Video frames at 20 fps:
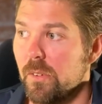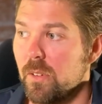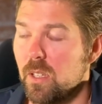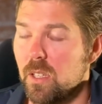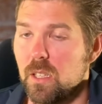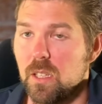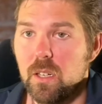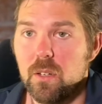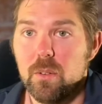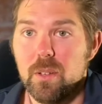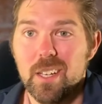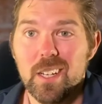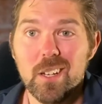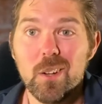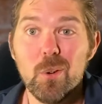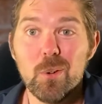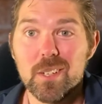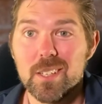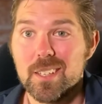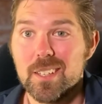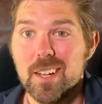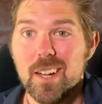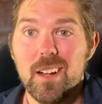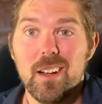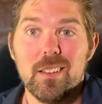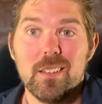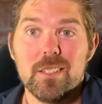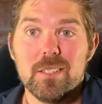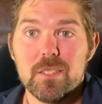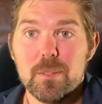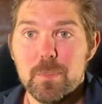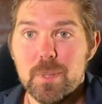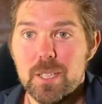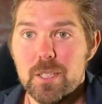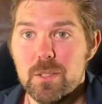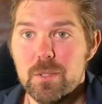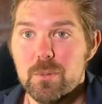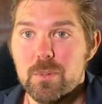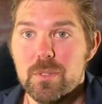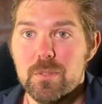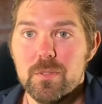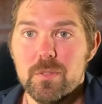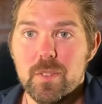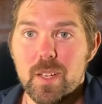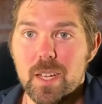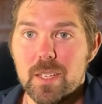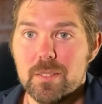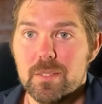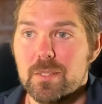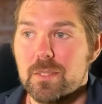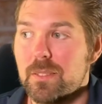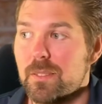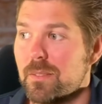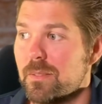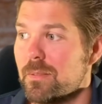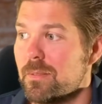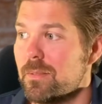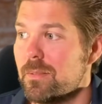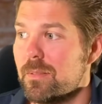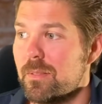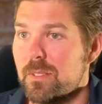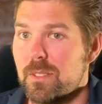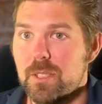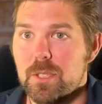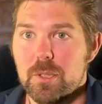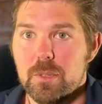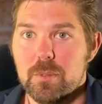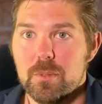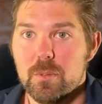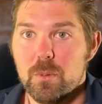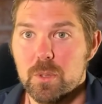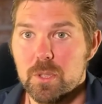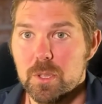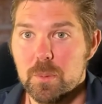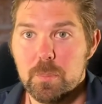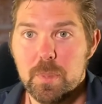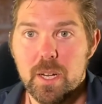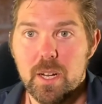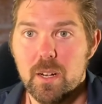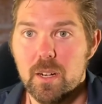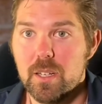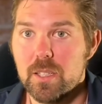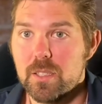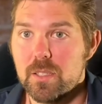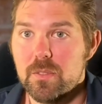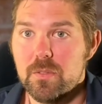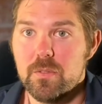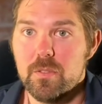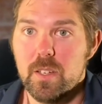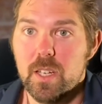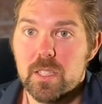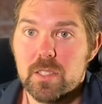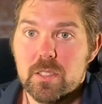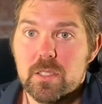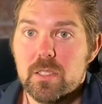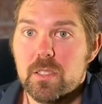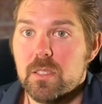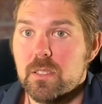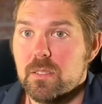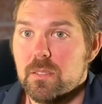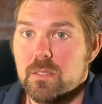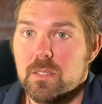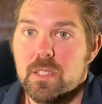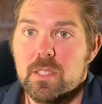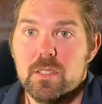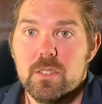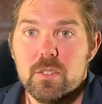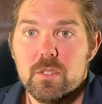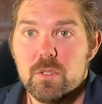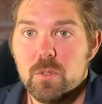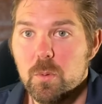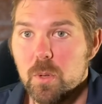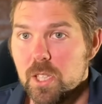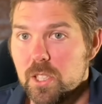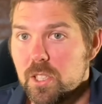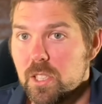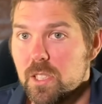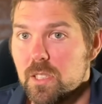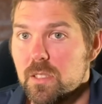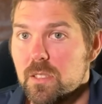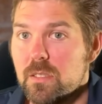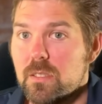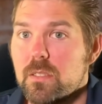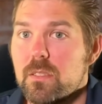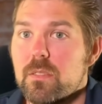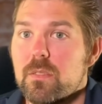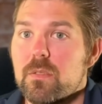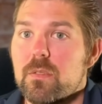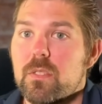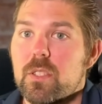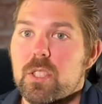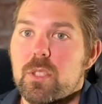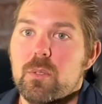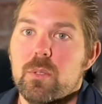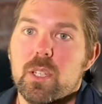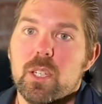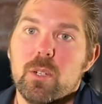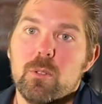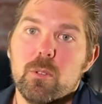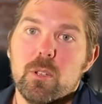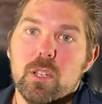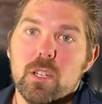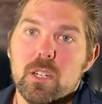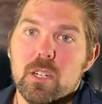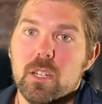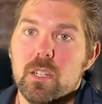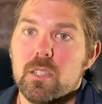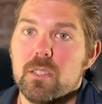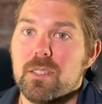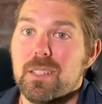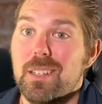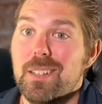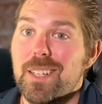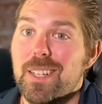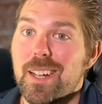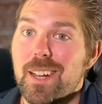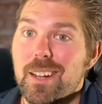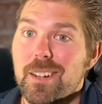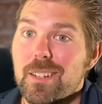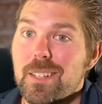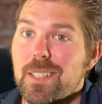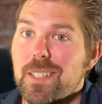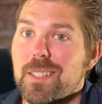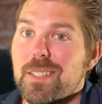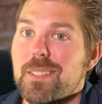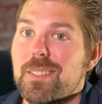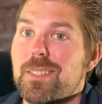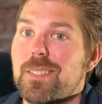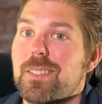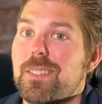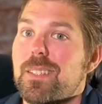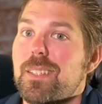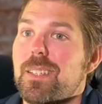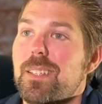you know like going to college. I mean, you invest your or your parents invest in the tuition for you to go learn. Now the irony is